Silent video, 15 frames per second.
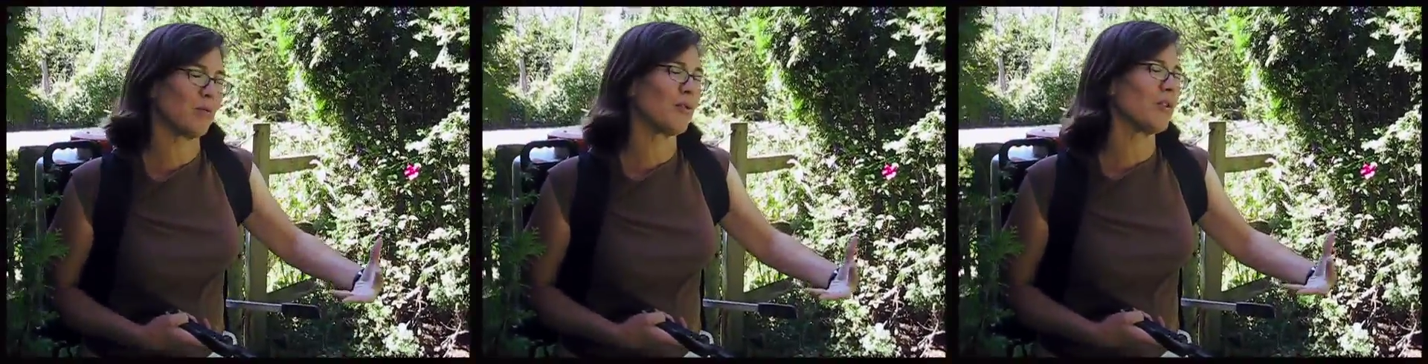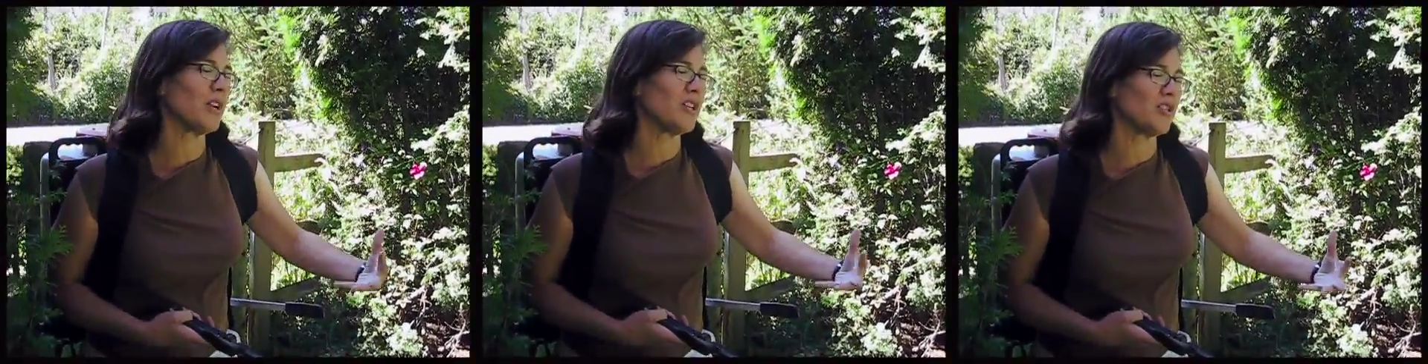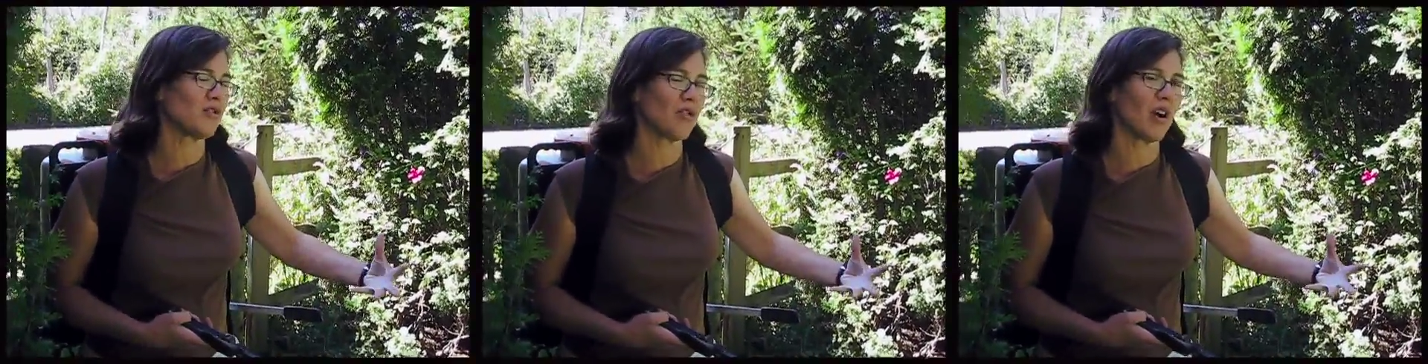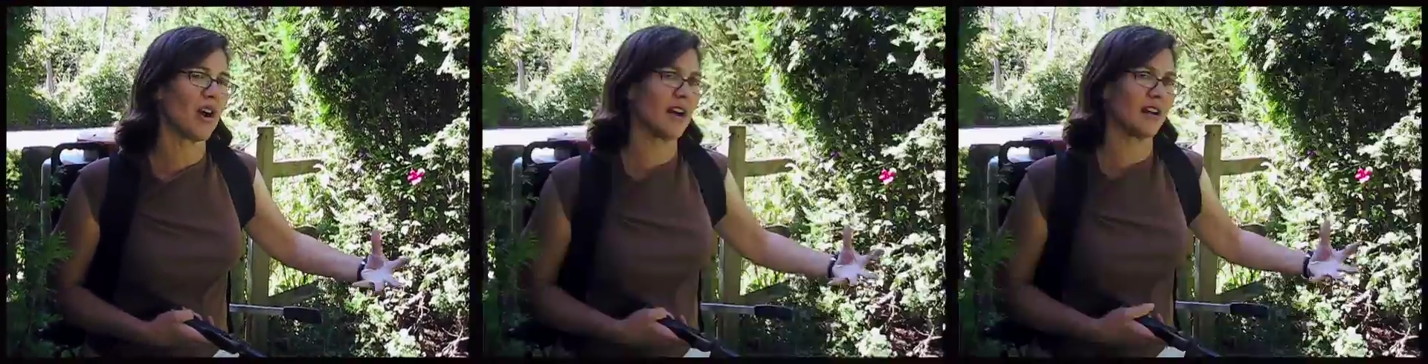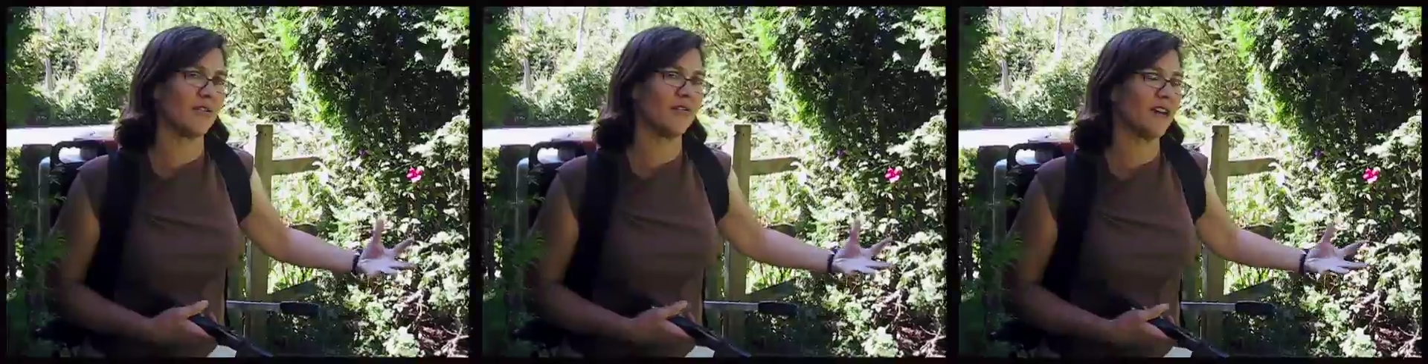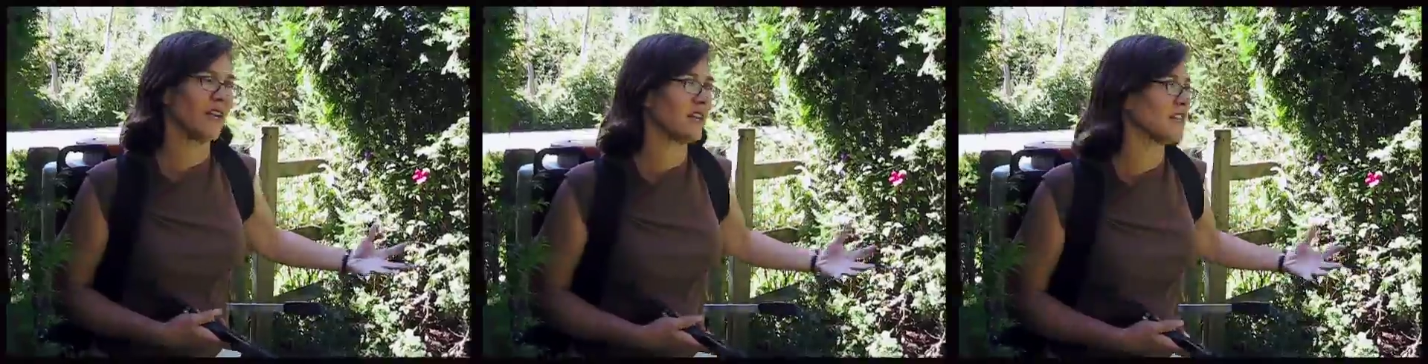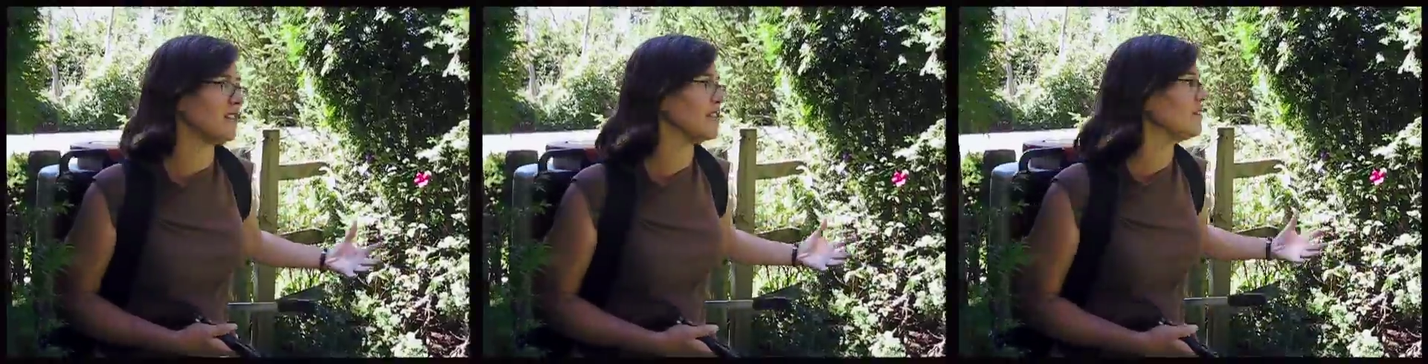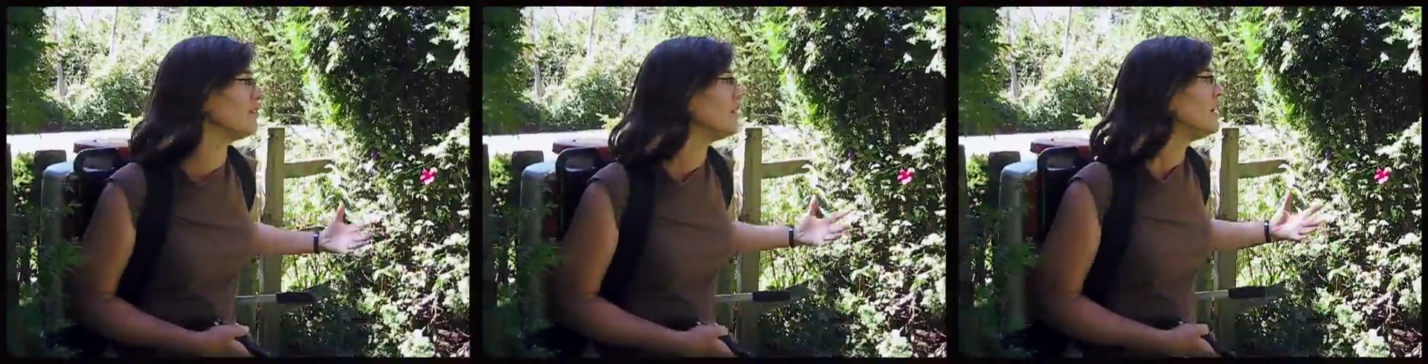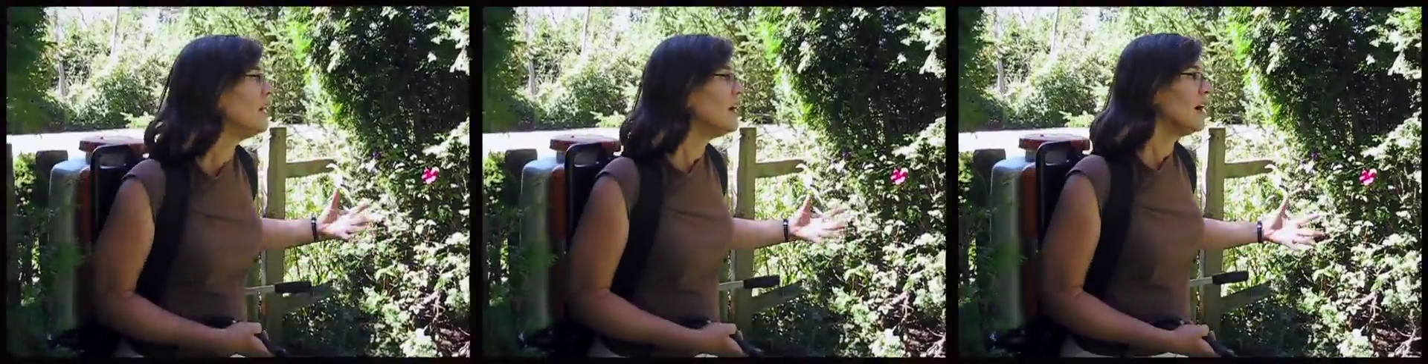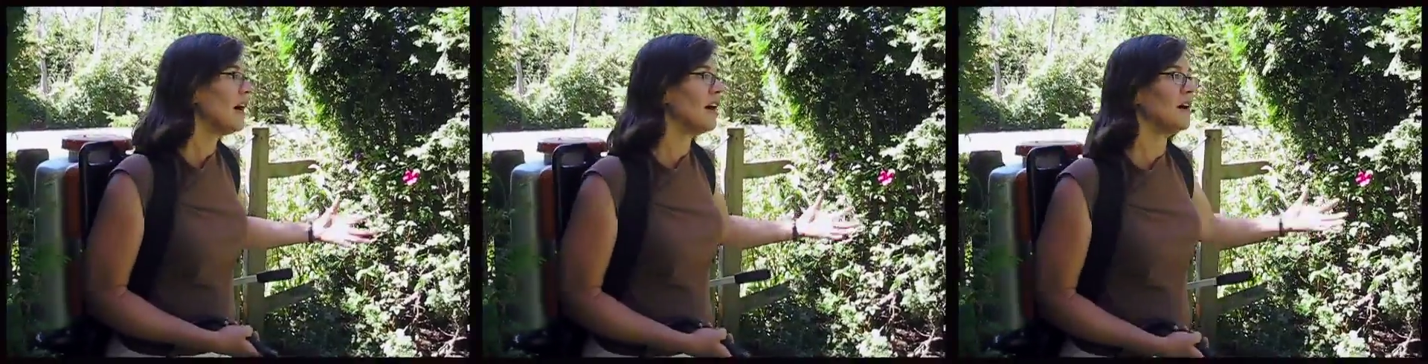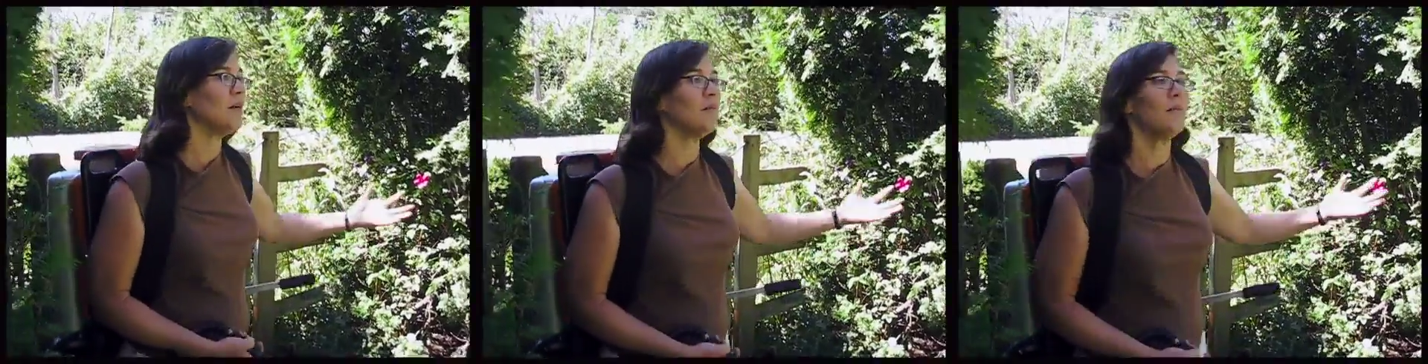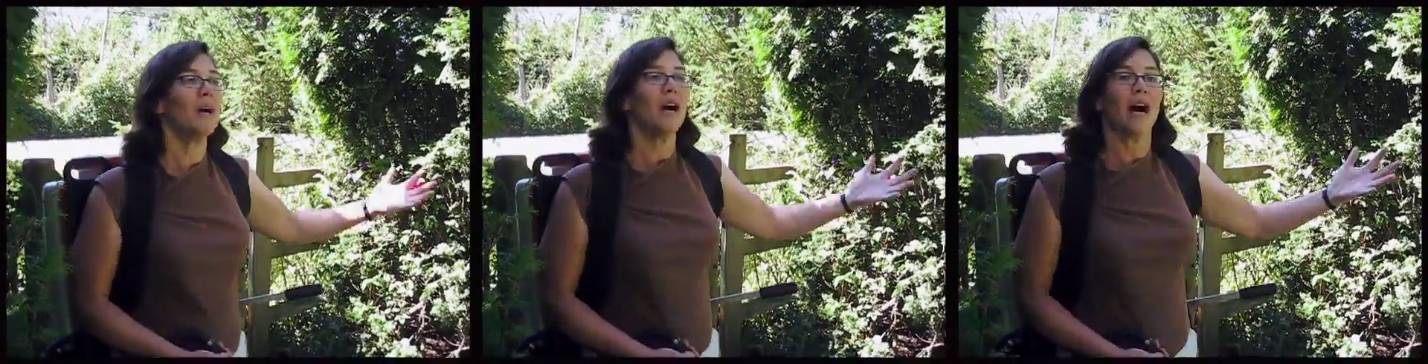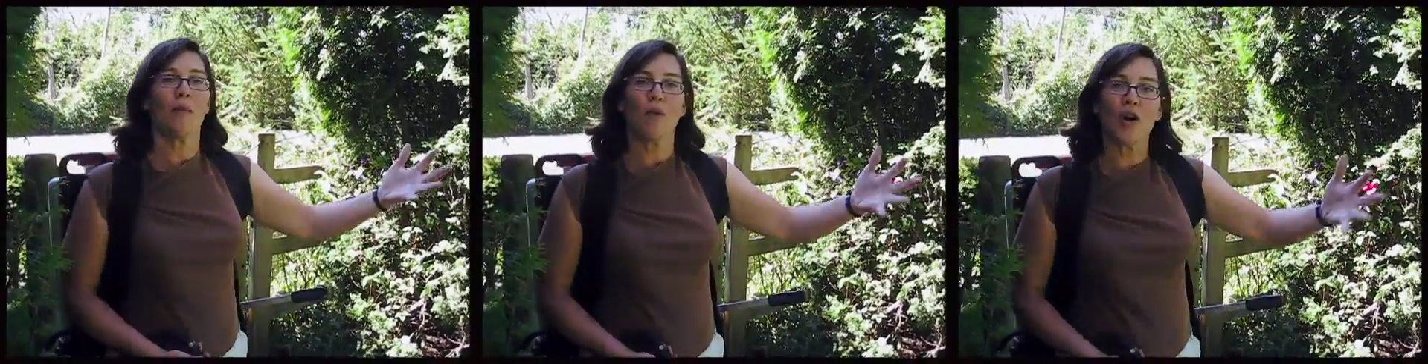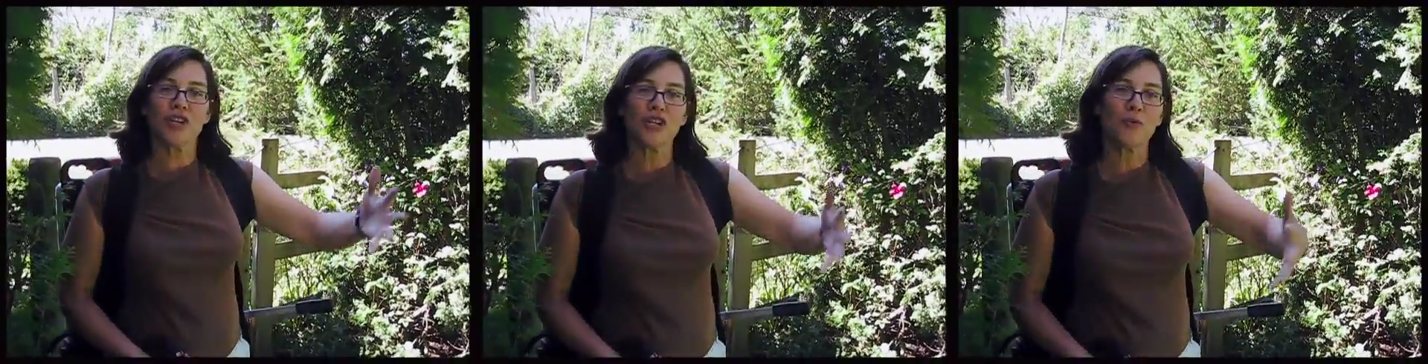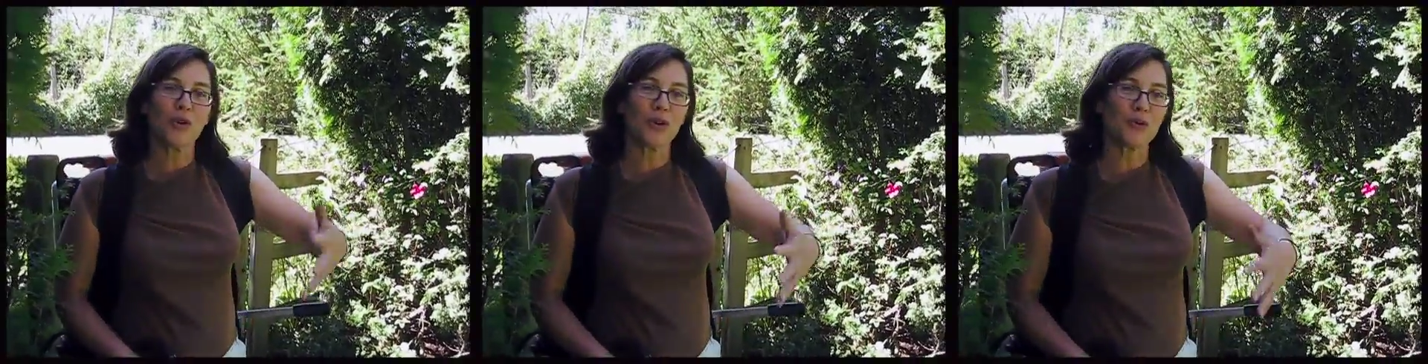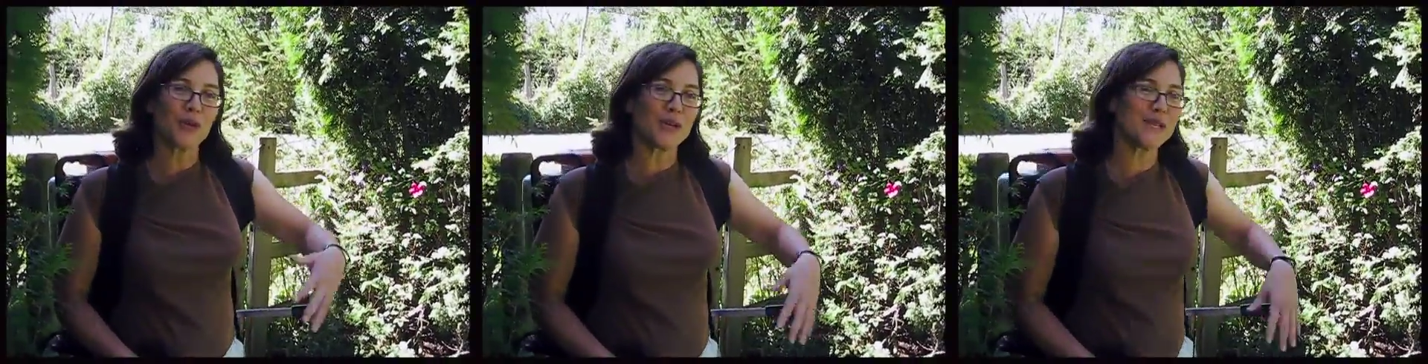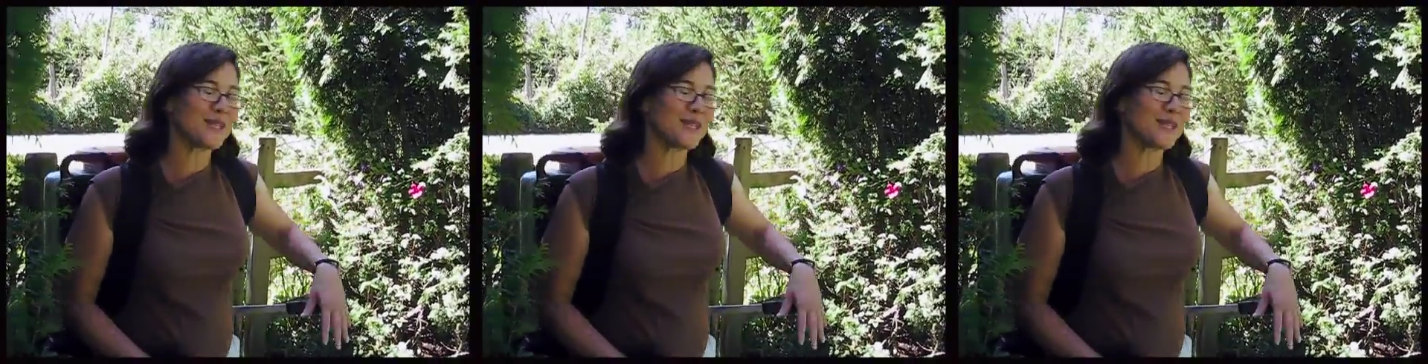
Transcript: pretty strong and effective. I'm watching where the wind